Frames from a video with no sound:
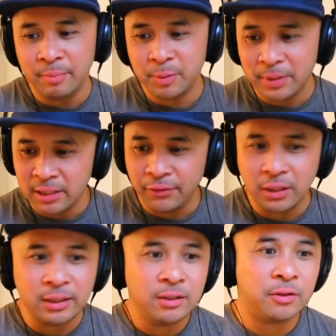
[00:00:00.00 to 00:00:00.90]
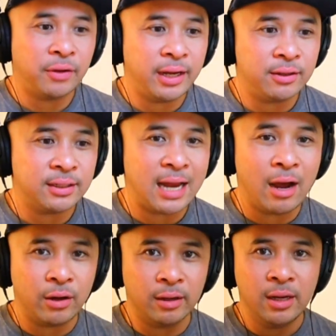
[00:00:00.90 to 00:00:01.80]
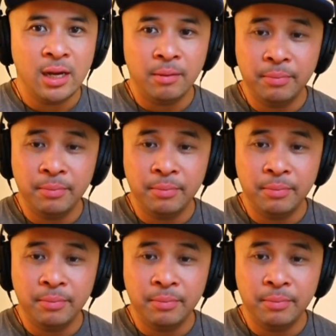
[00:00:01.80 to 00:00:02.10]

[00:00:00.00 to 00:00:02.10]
specifically to creators and how to